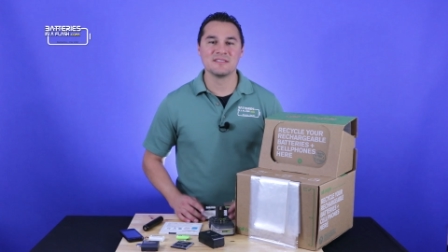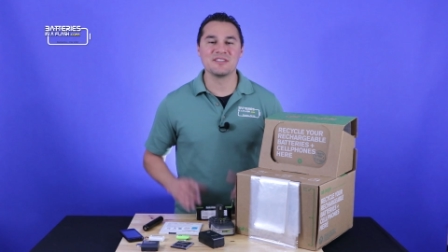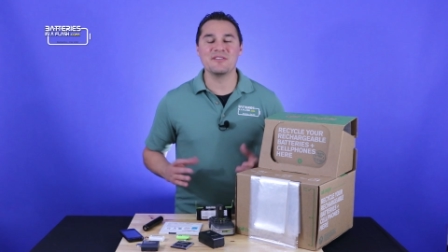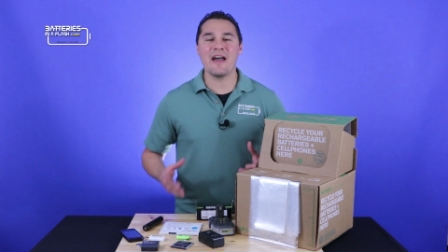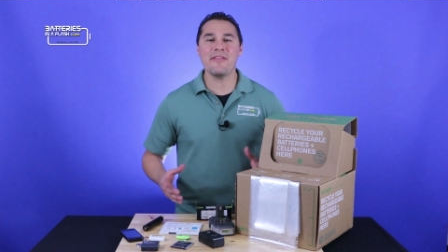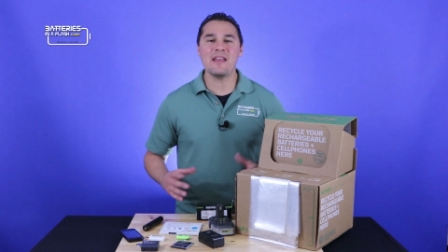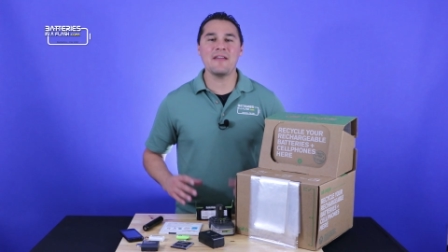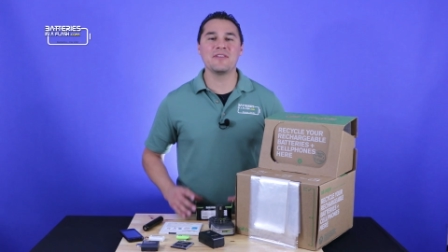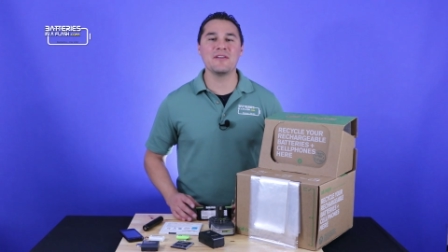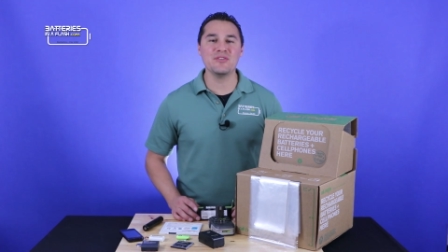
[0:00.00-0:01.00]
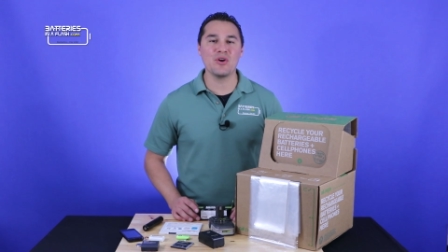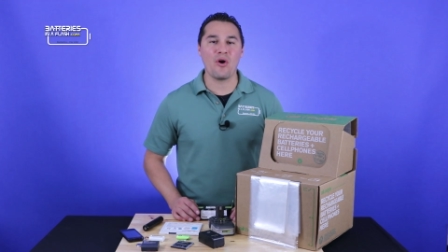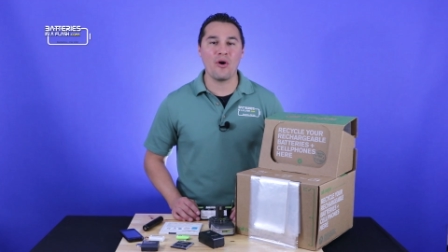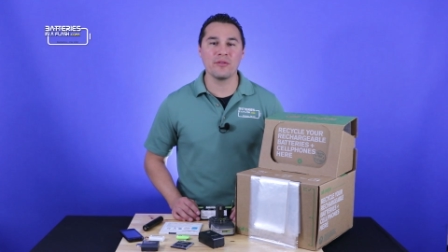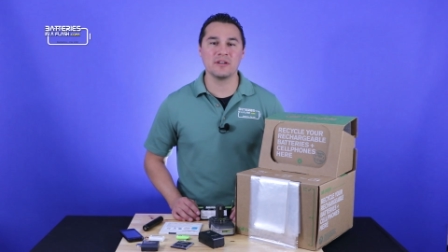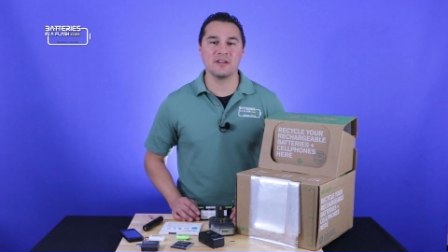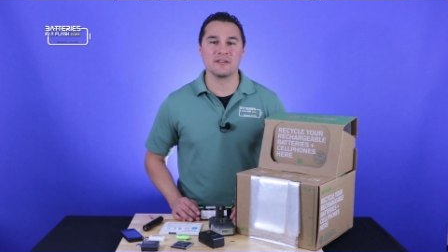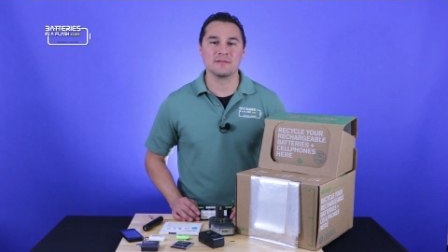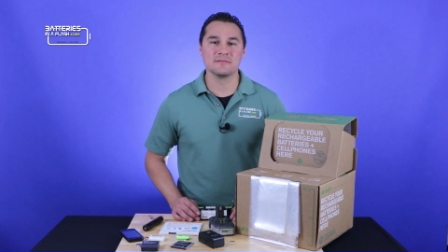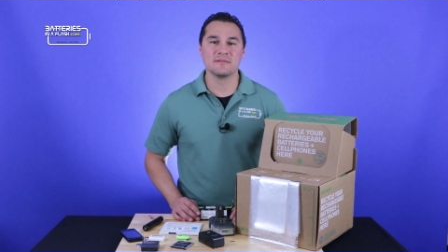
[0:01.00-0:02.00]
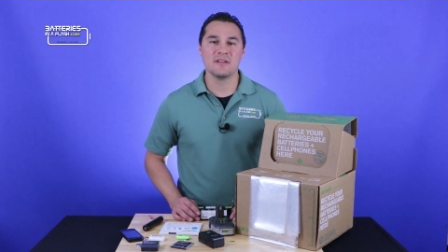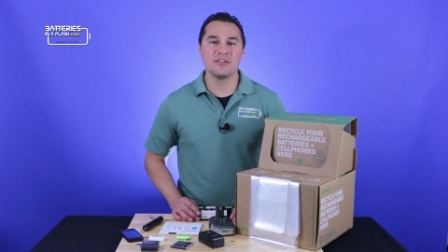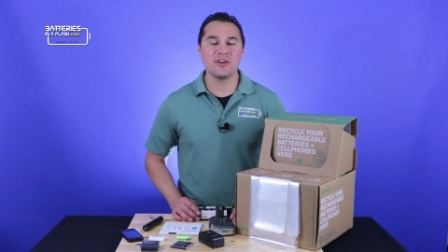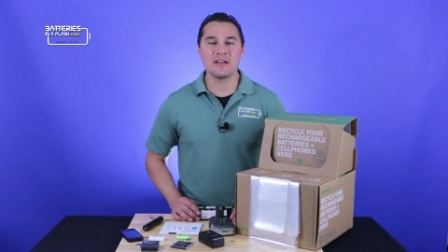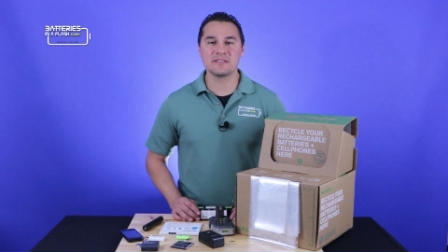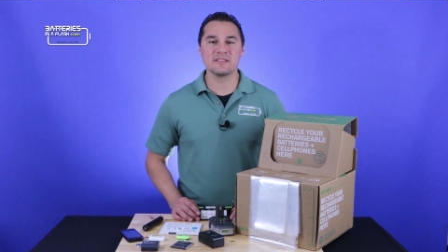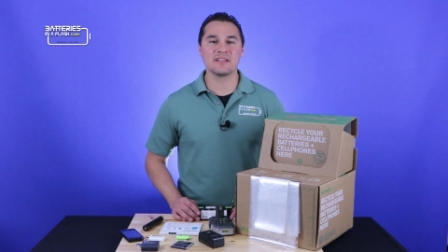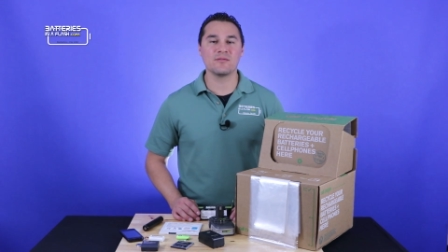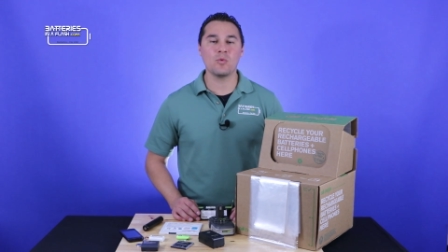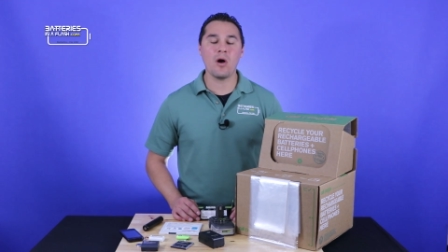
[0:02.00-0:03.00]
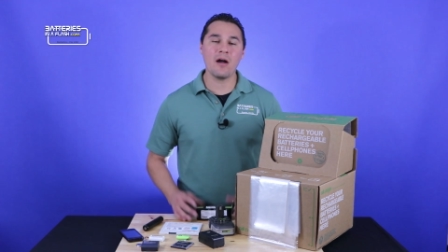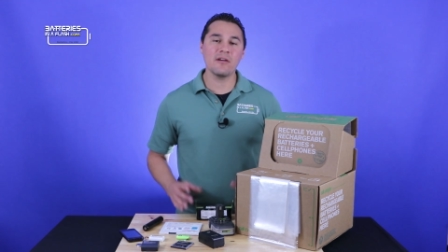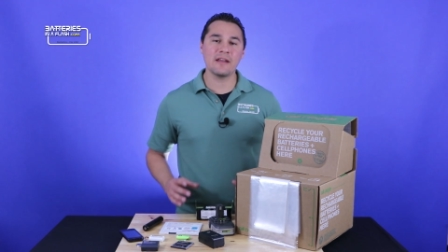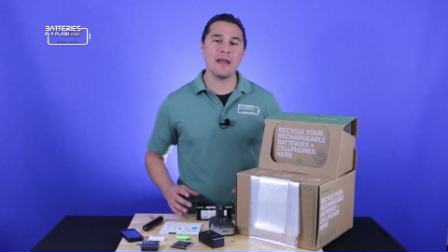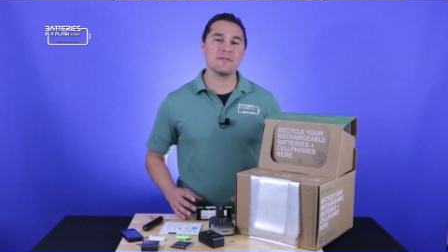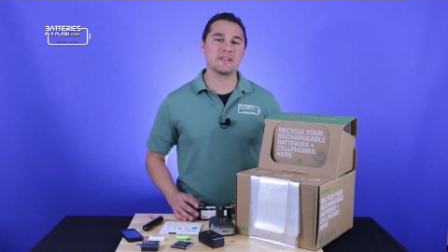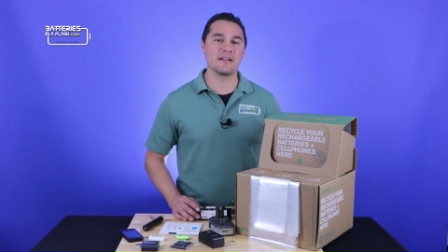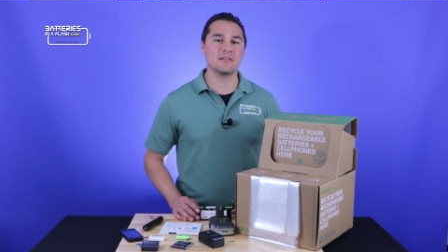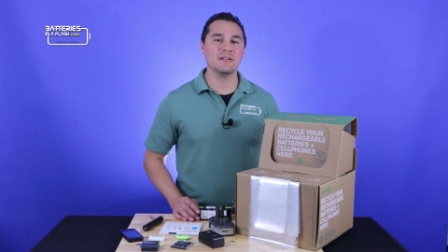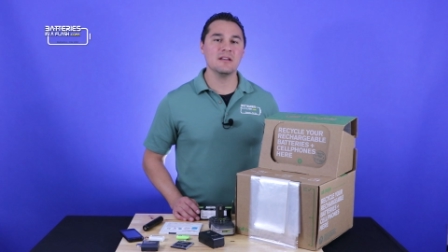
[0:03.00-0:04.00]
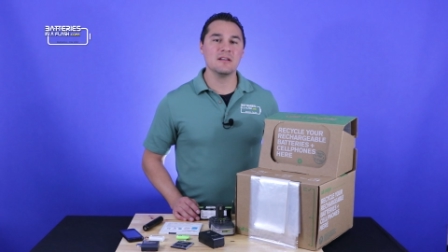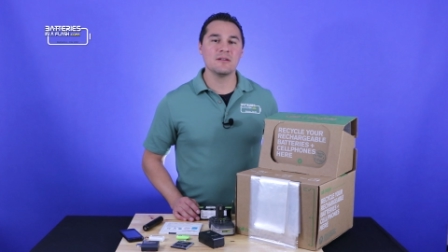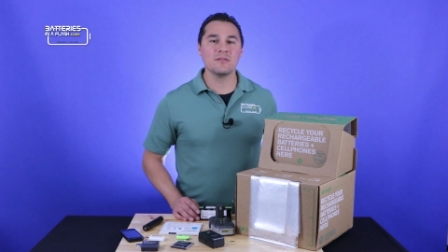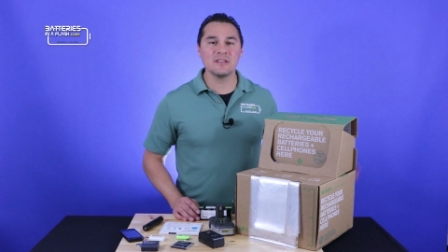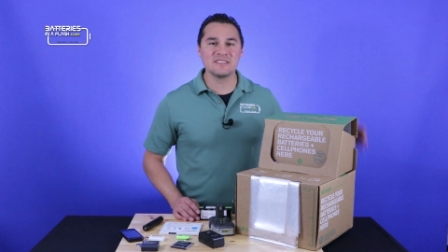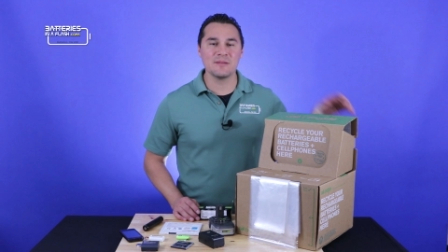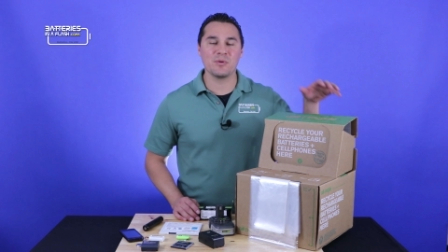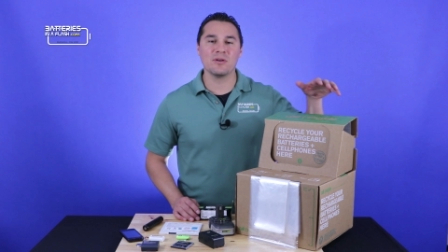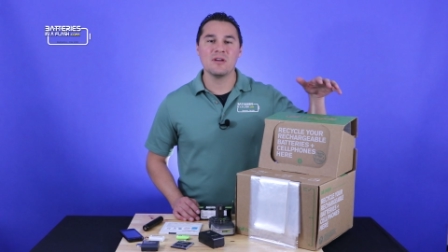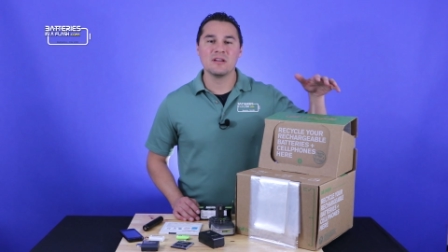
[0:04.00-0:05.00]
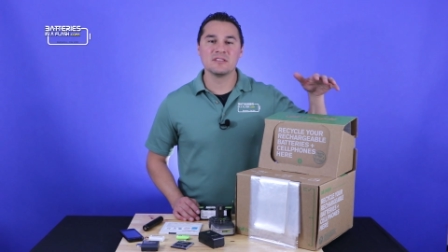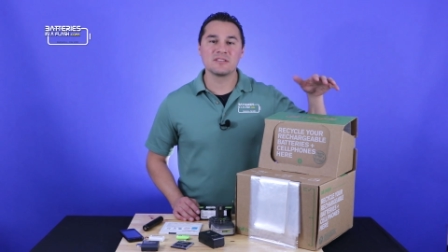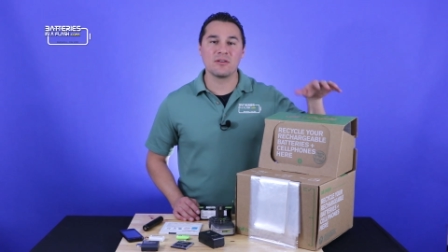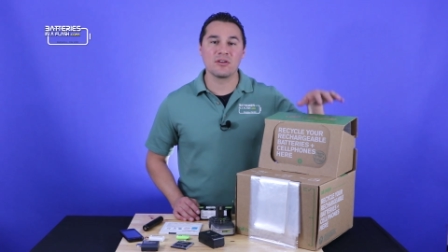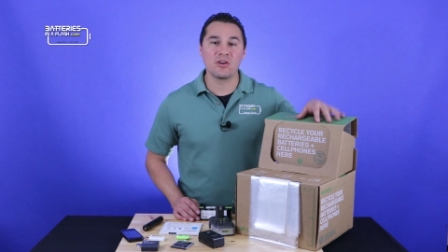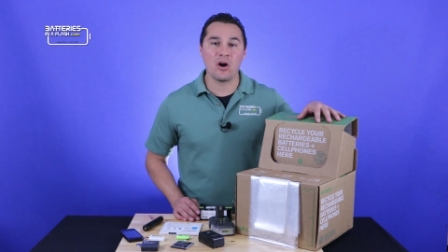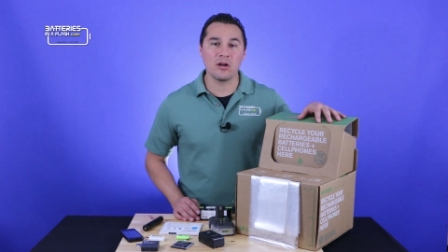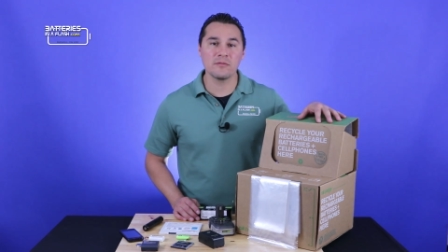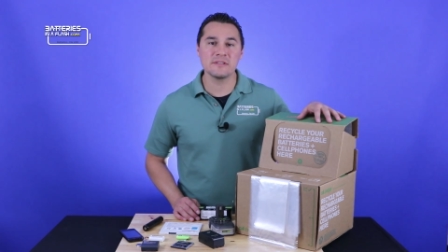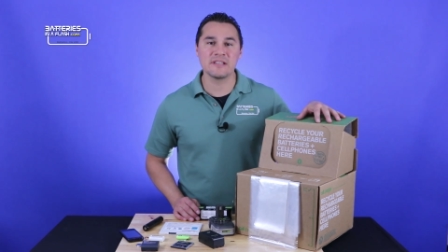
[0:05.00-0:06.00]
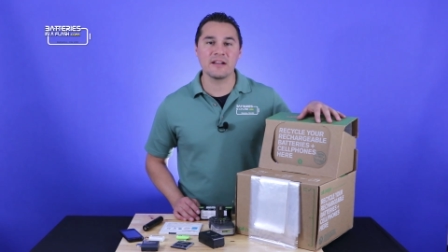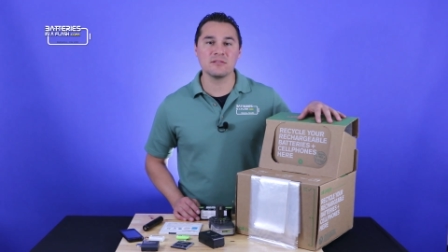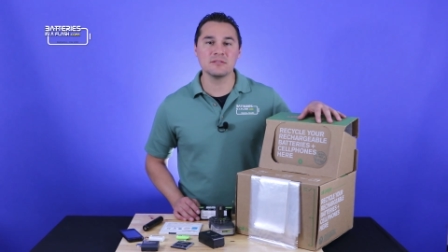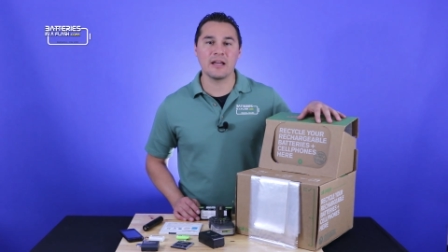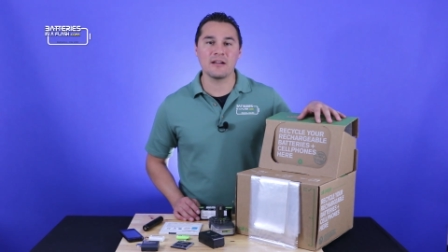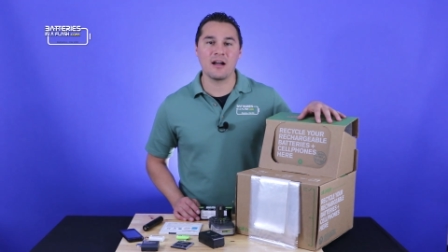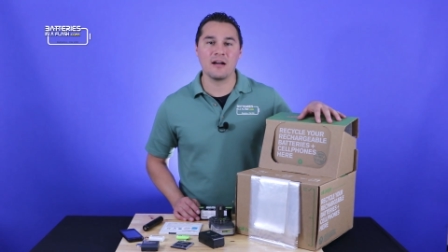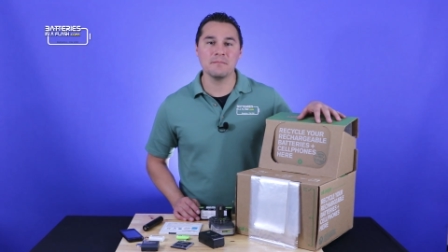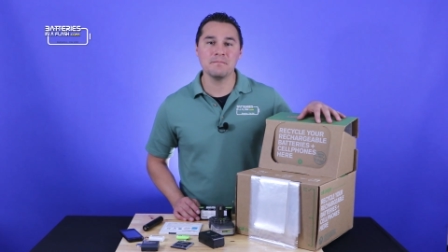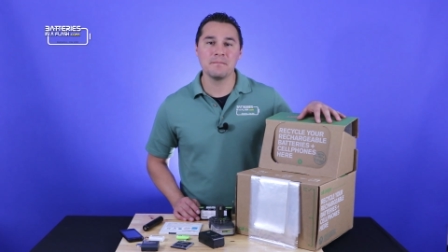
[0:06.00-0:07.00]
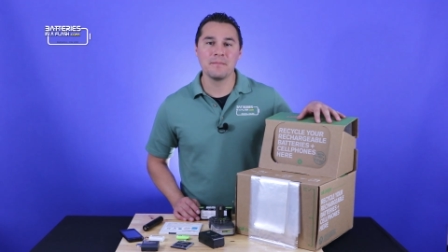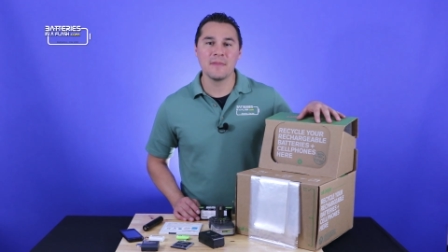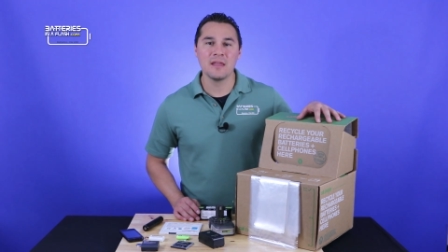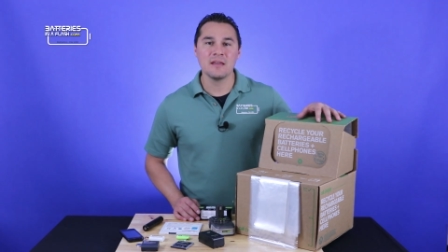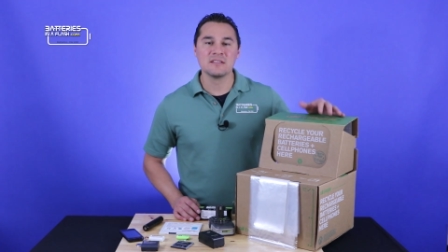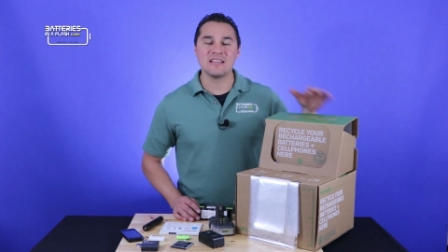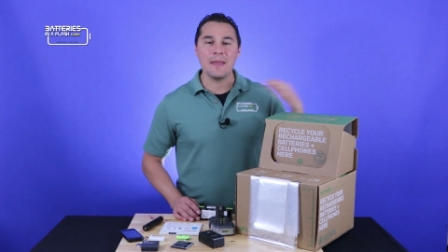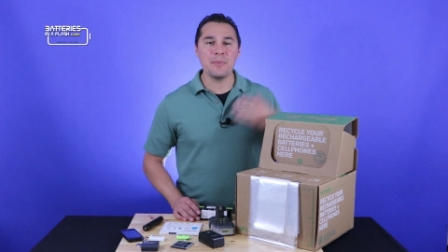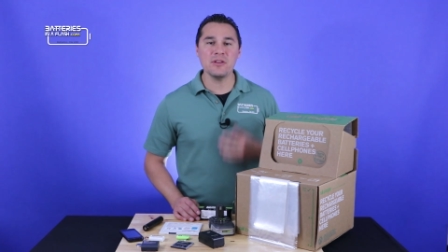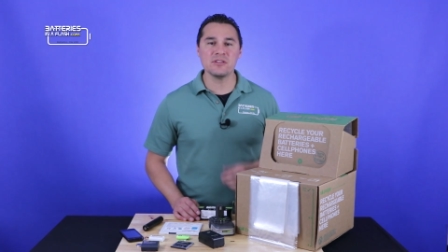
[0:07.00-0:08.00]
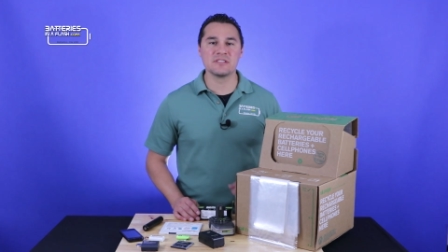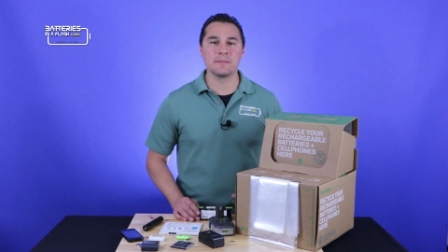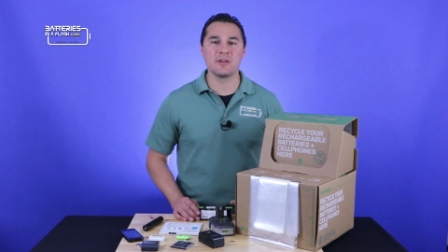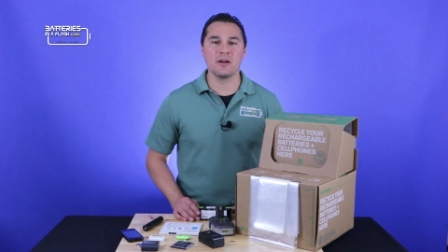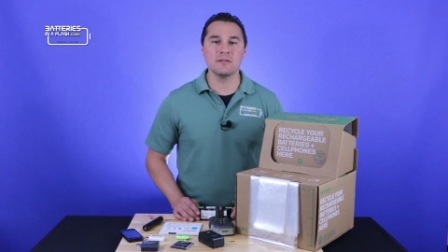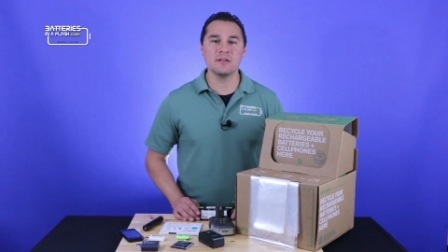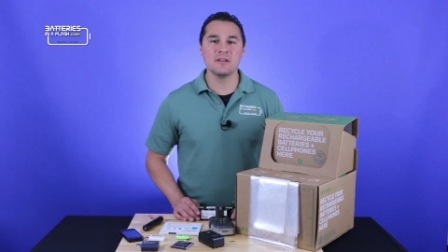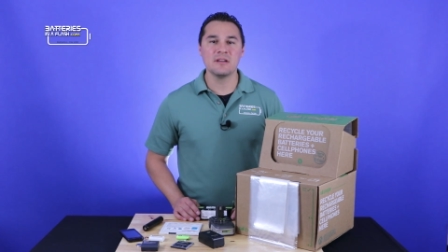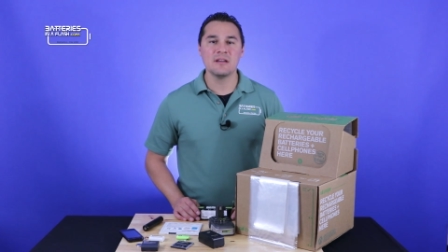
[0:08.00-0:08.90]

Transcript: So now that I've given you all the dirt, you're asking yourself, well, how can I recycle? Well, it's simple. Just go to call2recycle.com, type in your zip code,